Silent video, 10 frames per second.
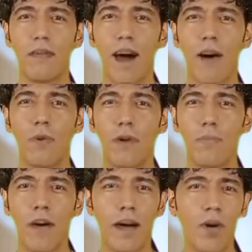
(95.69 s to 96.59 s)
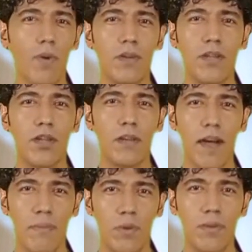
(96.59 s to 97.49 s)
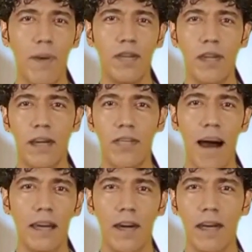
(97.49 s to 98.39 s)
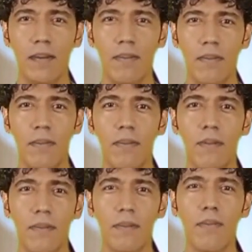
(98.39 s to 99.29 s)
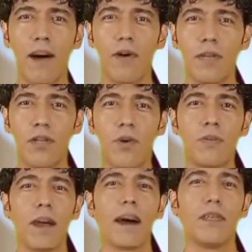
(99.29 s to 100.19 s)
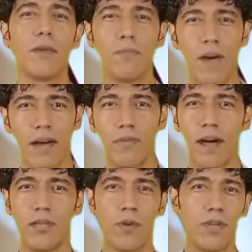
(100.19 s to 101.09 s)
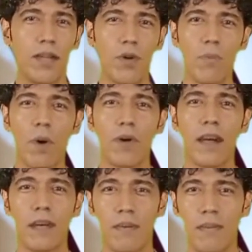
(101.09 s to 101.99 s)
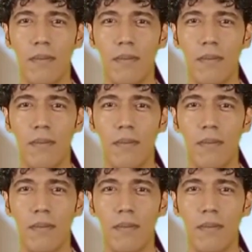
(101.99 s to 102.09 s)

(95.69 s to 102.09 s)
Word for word: How are the blood oxygen levels measured exactly? There are two types of blood vessels in your body.